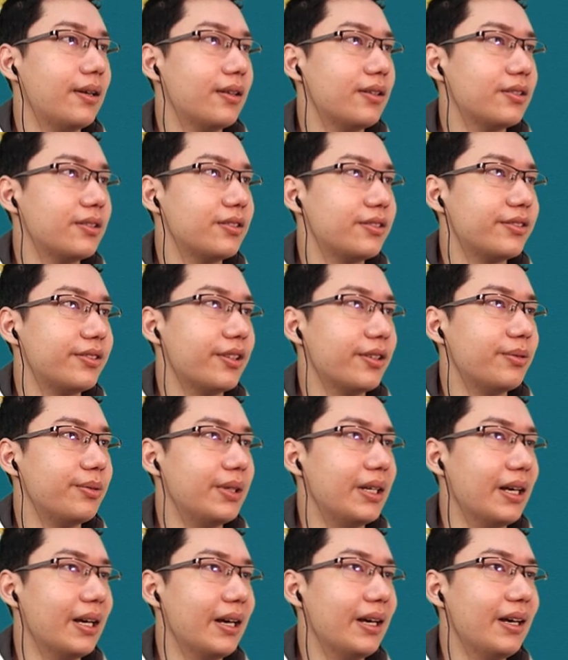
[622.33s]
So
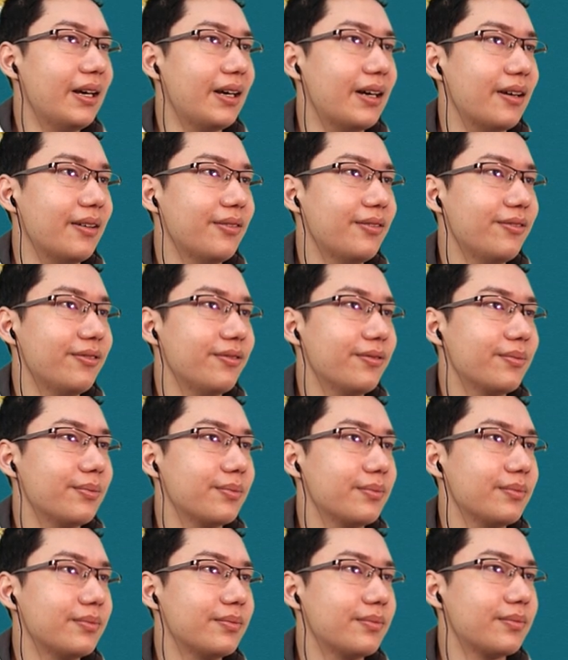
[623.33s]
we have...
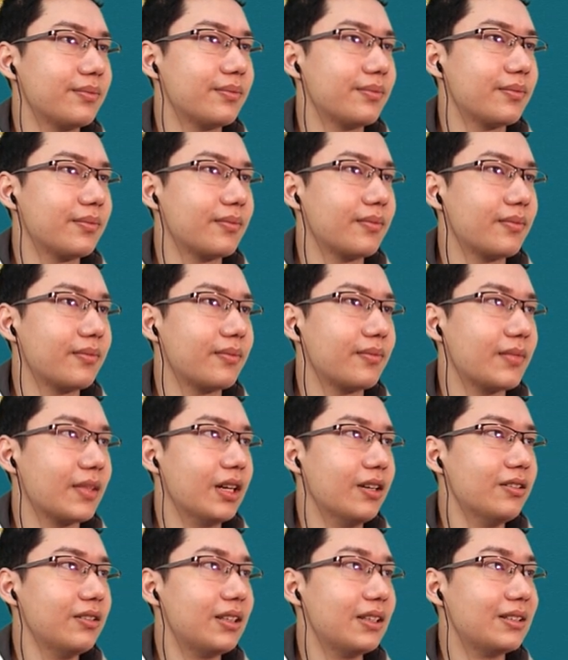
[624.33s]

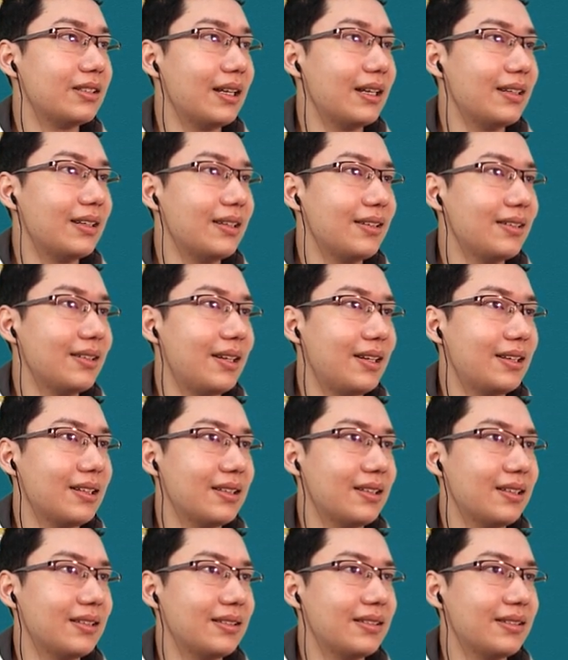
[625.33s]
Oh, there's like little
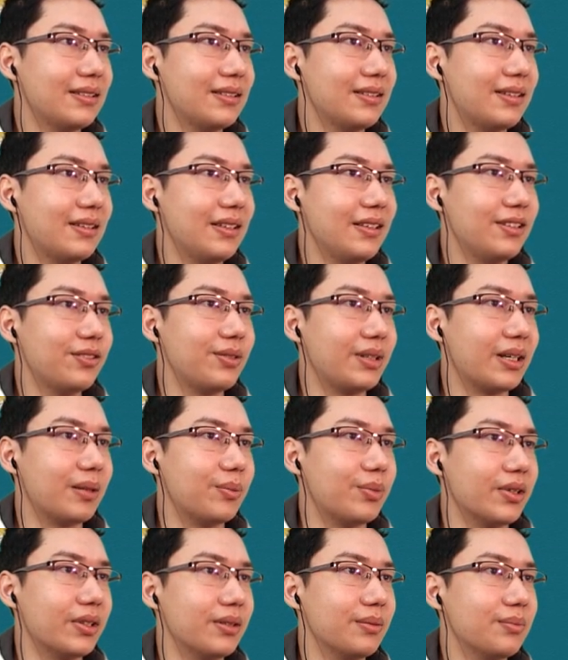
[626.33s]
uh, little things we can
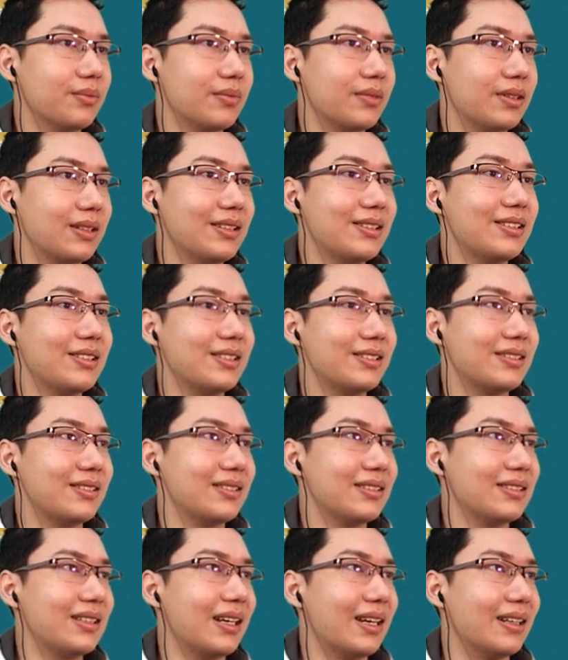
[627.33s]
put. This
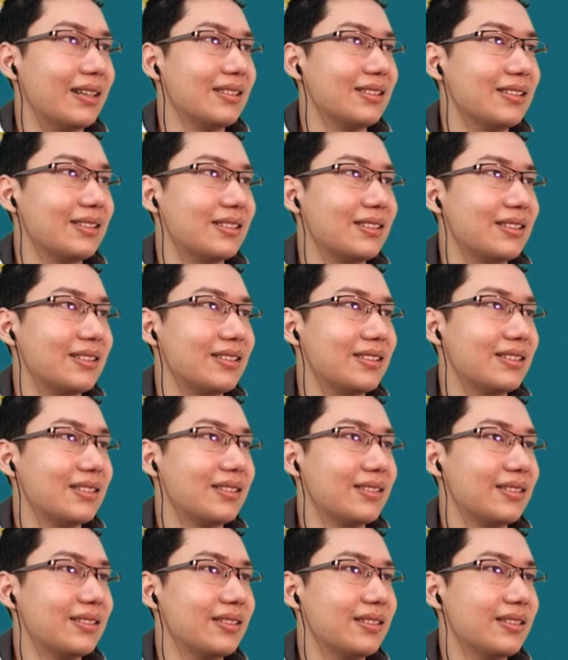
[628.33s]
is, yeah, this is...
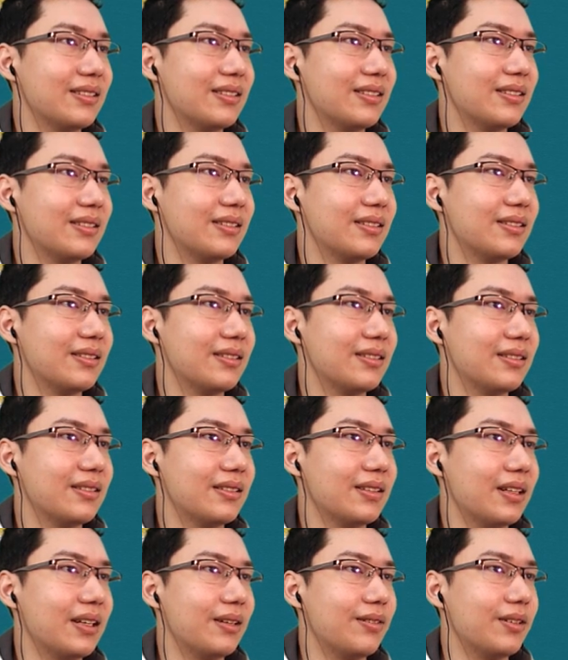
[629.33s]

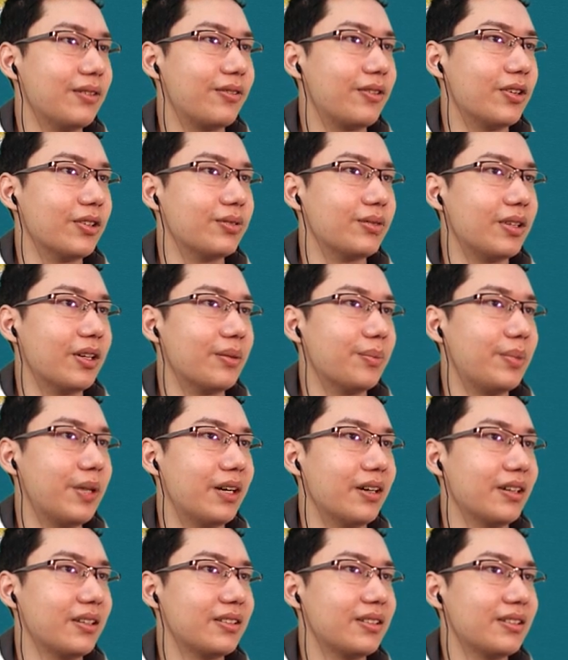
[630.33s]
And of course we got
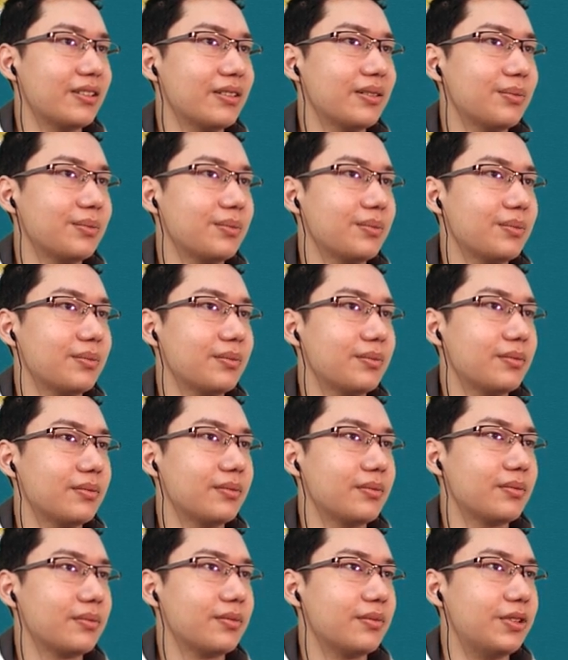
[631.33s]
parks.
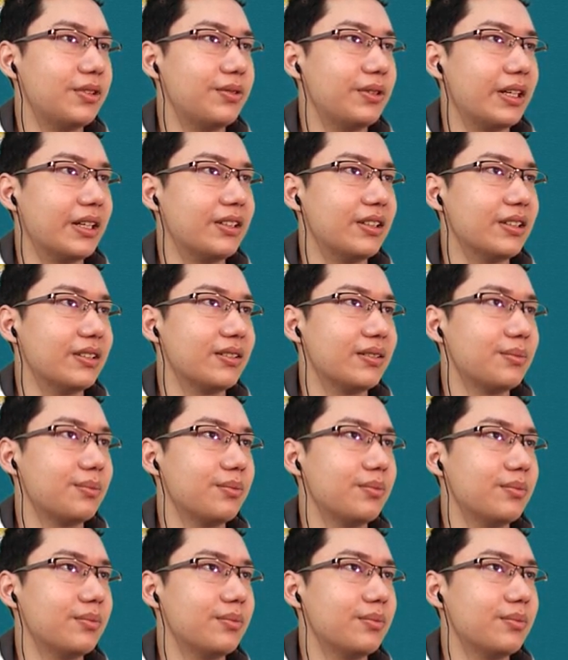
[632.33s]
Which we can just...